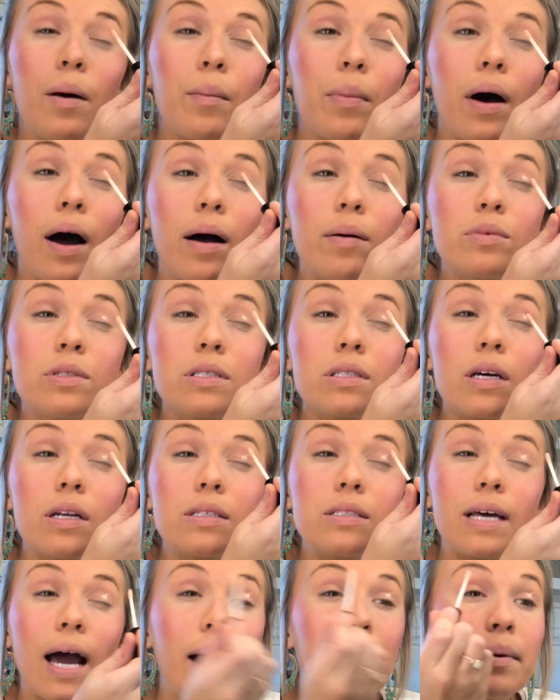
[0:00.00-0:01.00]
but I'm just
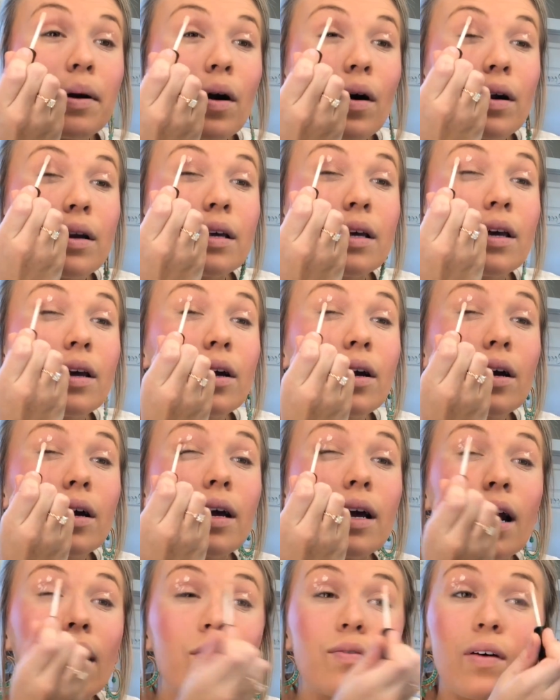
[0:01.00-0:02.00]
gonna dab it on here,
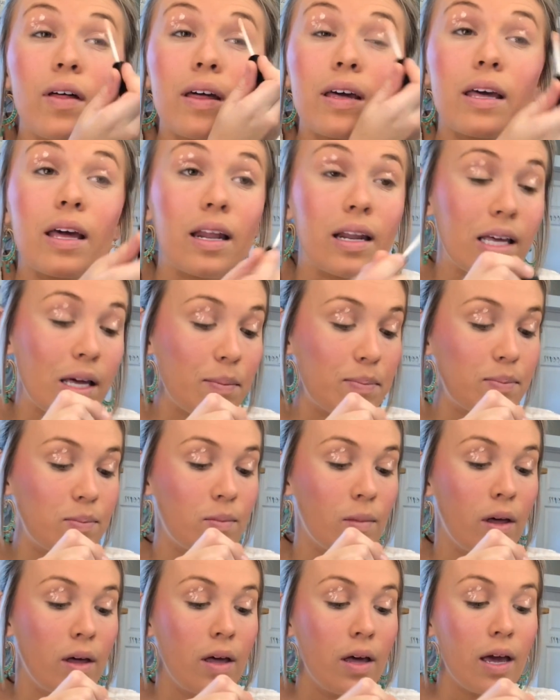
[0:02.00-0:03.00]
and I feel like
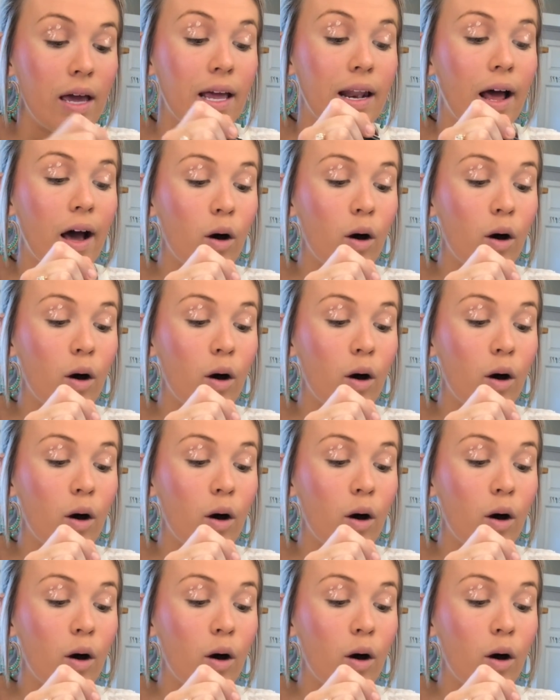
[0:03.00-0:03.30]
it